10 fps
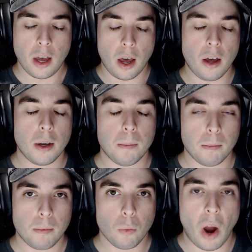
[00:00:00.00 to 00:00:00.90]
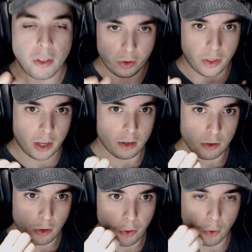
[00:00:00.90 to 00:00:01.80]
Rather
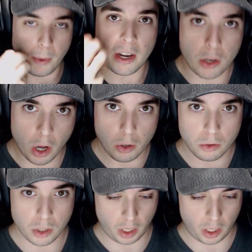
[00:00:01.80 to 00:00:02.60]
than through my nose.